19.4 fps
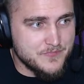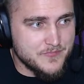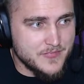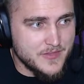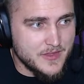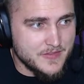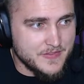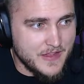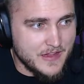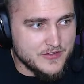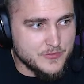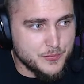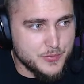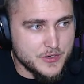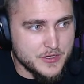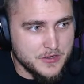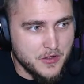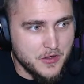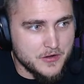That's
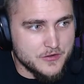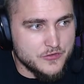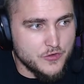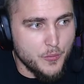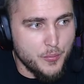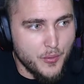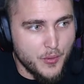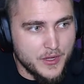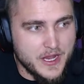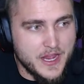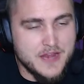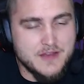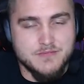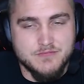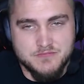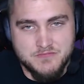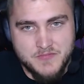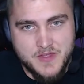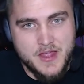pretty long. So 0.8,
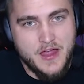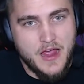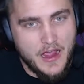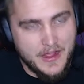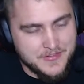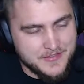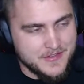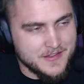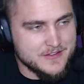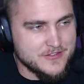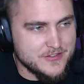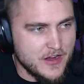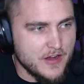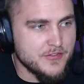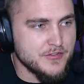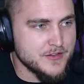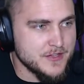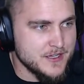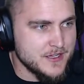I think that's
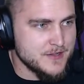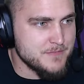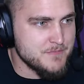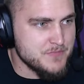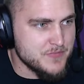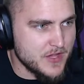definitely